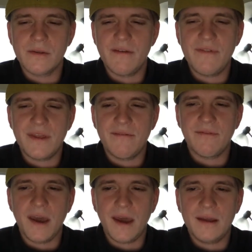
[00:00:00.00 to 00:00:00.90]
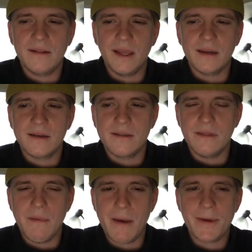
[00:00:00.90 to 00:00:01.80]
They've had like
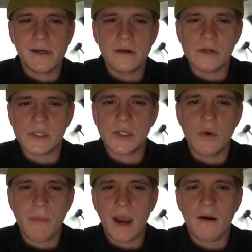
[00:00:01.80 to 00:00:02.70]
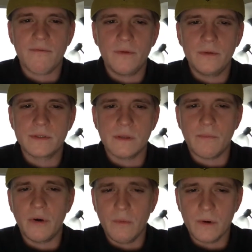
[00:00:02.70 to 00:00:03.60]
the map editor is so powerful to the
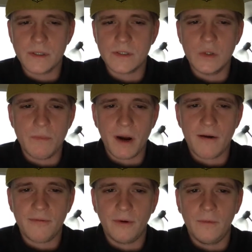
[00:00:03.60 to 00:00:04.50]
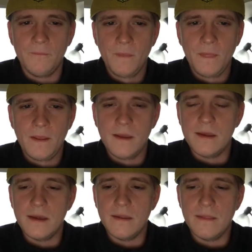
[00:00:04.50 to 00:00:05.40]
point where it's too powerful
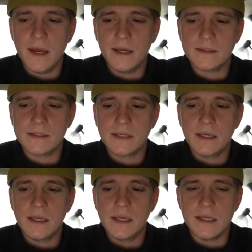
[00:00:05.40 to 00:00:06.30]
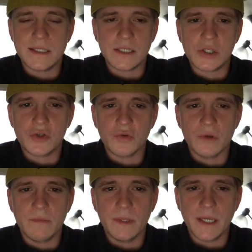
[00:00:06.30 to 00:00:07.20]
in that it's
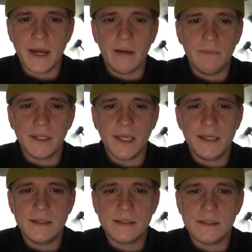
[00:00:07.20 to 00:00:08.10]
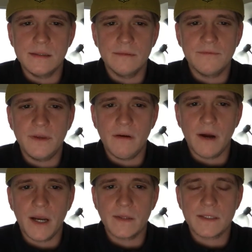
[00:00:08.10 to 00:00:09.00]
extremely complicated to figure
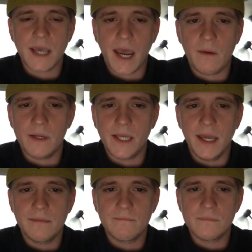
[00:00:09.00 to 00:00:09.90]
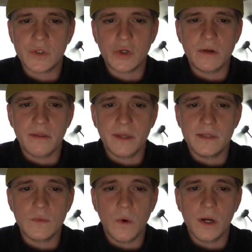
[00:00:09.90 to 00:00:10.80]
out how to get certain
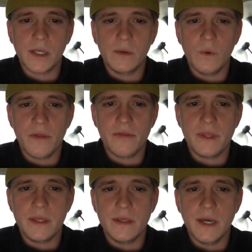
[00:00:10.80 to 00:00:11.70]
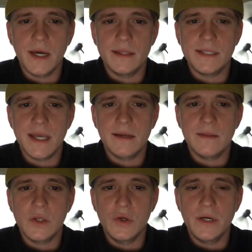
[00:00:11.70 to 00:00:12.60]
things working with the data in
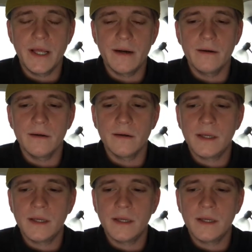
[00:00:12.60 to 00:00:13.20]
the unit editor.